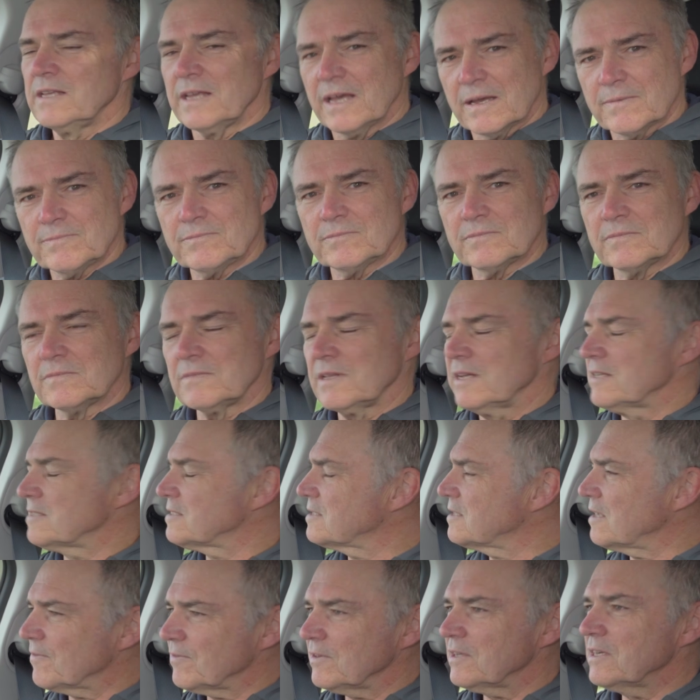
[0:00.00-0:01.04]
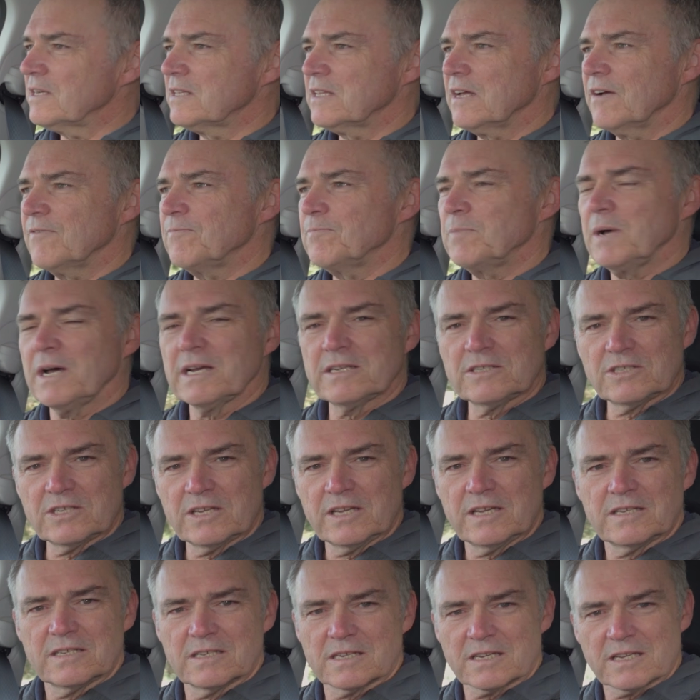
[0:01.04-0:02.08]
Yep, there's definitely enough pace
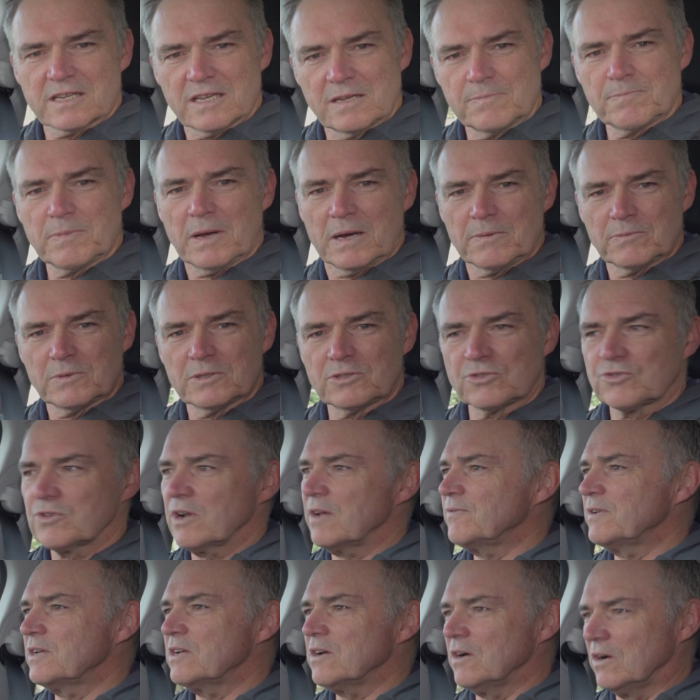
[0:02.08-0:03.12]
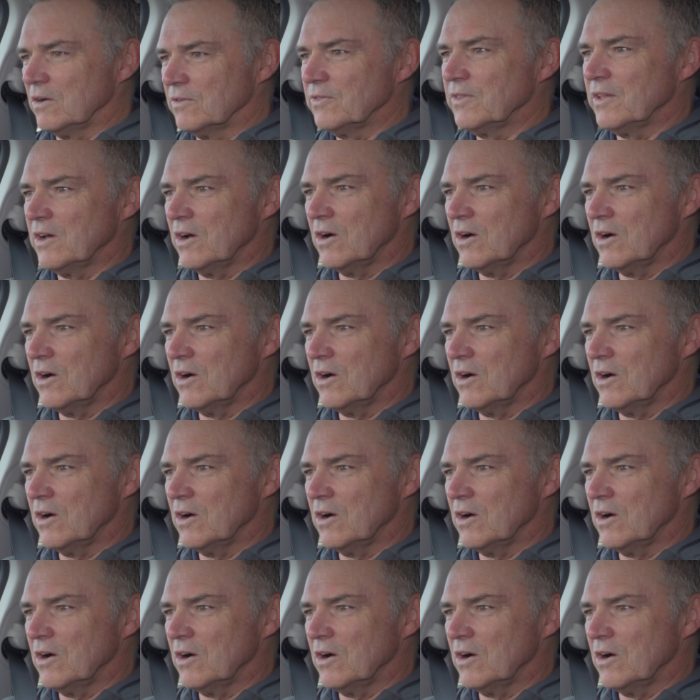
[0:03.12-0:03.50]
here to keep up with traffic on the